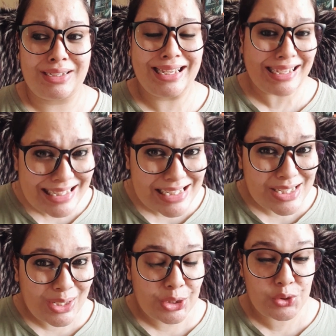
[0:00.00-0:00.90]
is
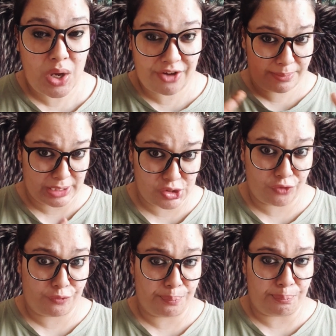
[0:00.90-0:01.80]
to have a mix
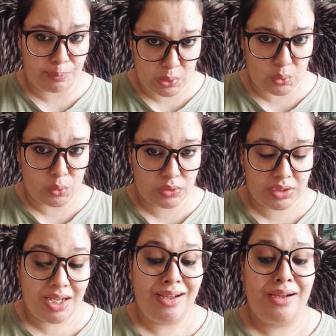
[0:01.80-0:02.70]
of both.
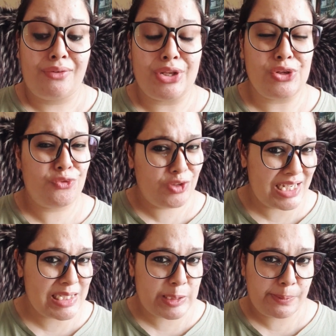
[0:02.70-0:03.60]
When you feel
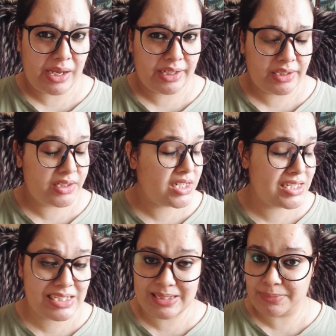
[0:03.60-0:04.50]
inspired,
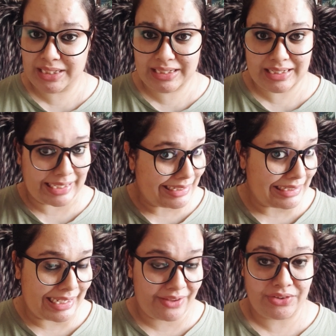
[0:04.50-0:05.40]
just simply
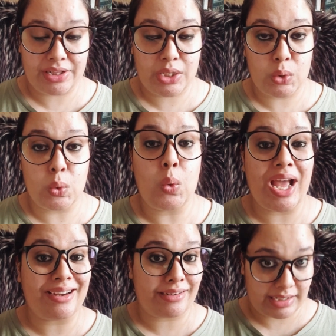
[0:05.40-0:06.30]
let everything go
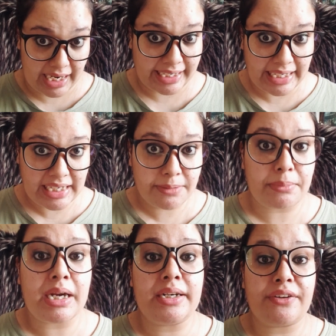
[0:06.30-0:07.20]
and write.
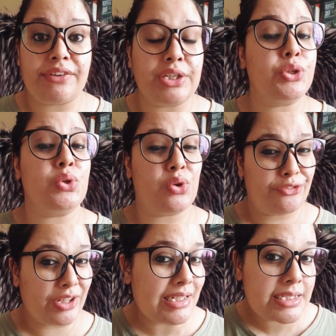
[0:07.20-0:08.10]
But when you do
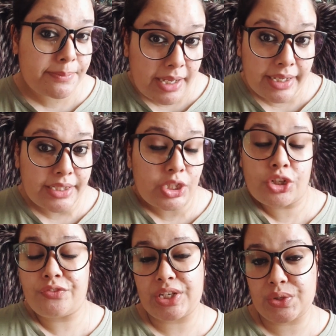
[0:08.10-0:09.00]
not feel inspired,
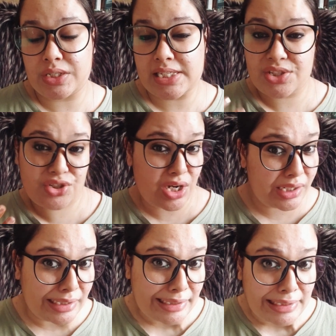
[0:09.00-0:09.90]
or when you are
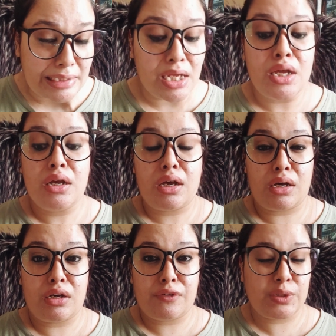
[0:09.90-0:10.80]
struggling
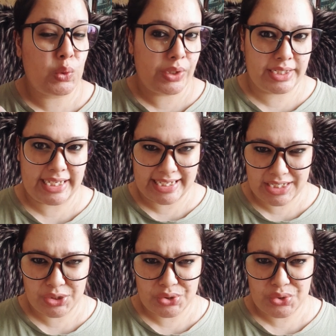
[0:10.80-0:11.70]
with going ahead
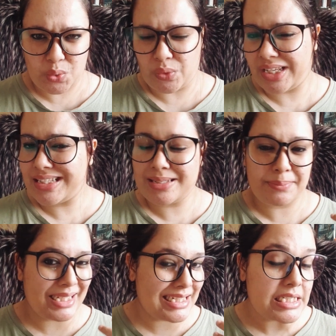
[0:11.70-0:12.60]
in your story,
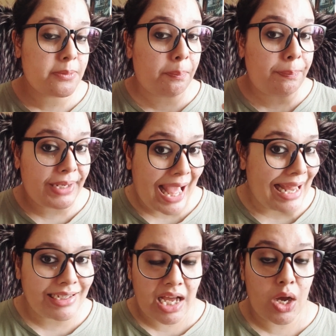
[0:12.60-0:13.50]
simply just
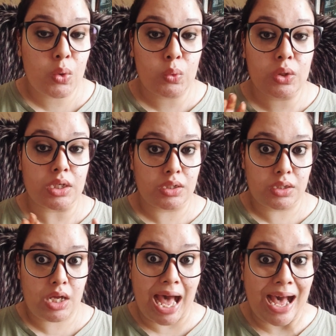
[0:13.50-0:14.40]
plan out
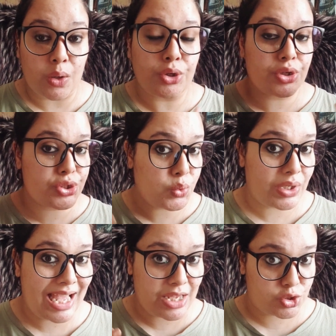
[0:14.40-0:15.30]
how your
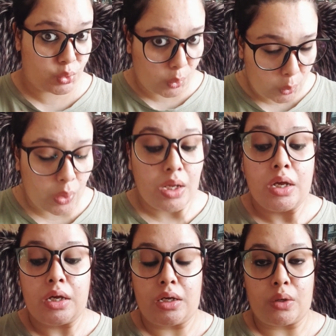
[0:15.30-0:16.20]
story has to go,
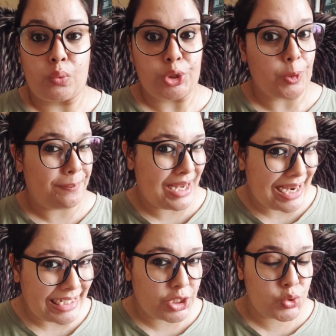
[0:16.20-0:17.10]
what you're
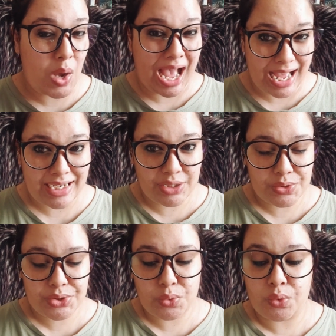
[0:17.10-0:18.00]
planning to add in
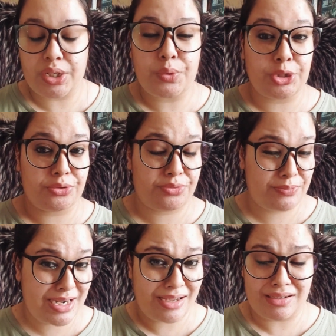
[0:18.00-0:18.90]
your story, what you're
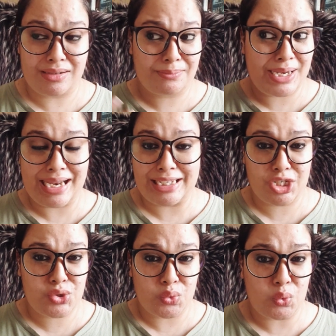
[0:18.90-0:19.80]

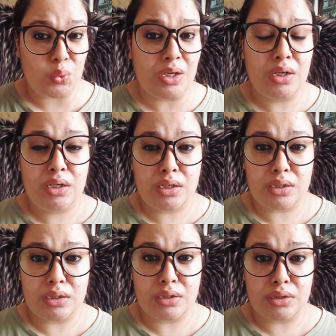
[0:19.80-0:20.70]
planning to
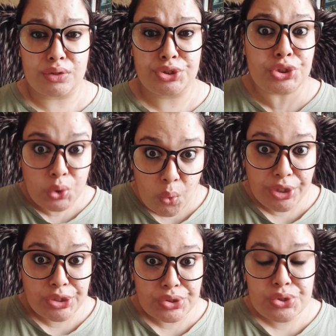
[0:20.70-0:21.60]
show
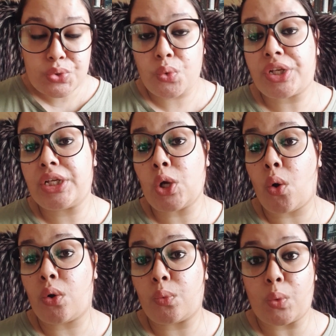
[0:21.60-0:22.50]
in your story,
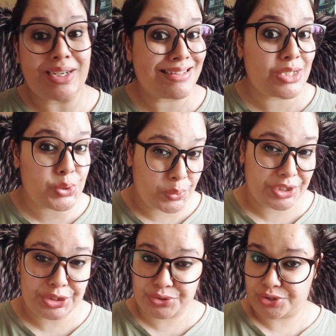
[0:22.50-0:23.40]
or what is the story
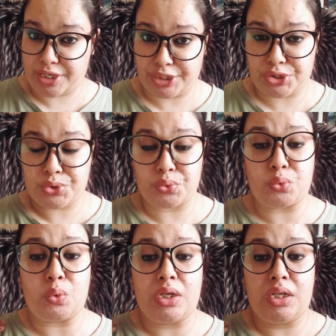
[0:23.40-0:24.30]
that you're trying to